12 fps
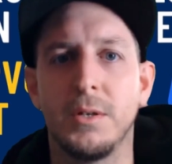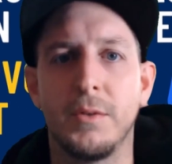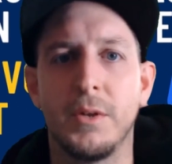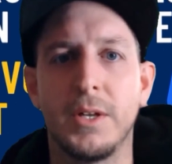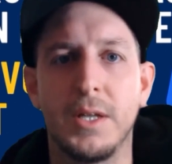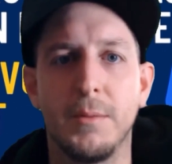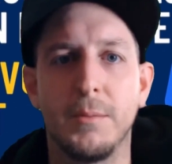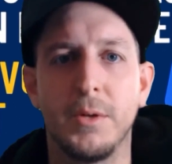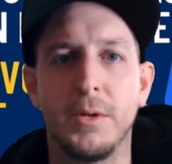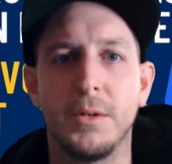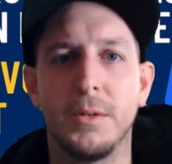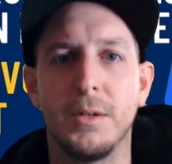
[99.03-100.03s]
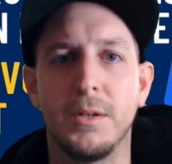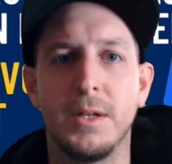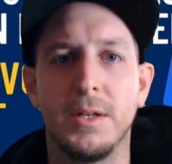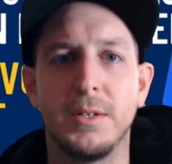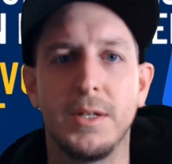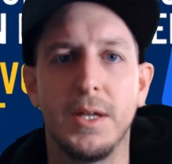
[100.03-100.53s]
For example,
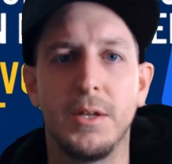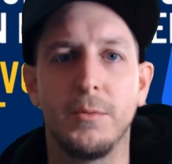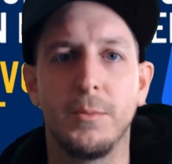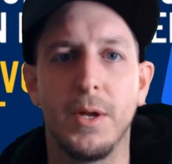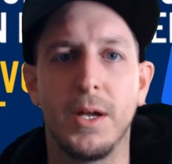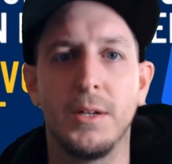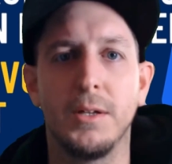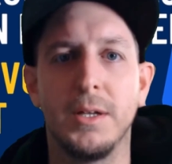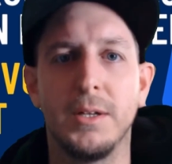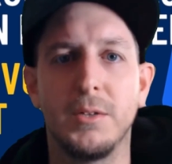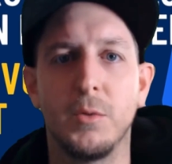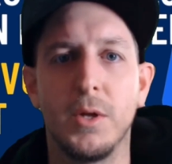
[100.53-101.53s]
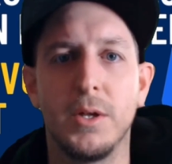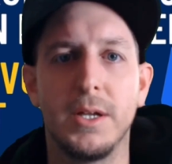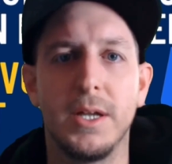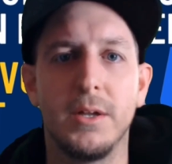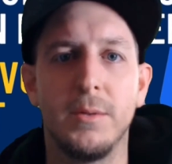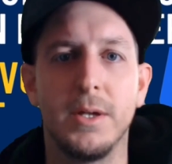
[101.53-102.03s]
let's say your pod needs a 1
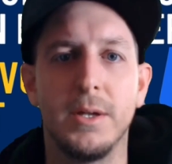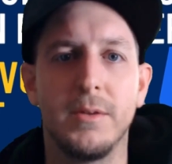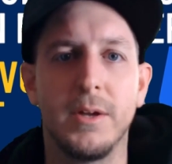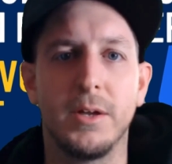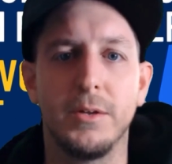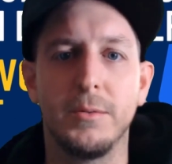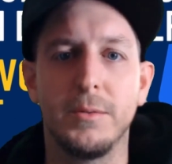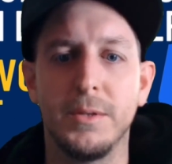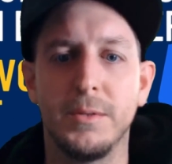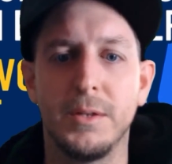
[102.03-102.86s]
GB volume.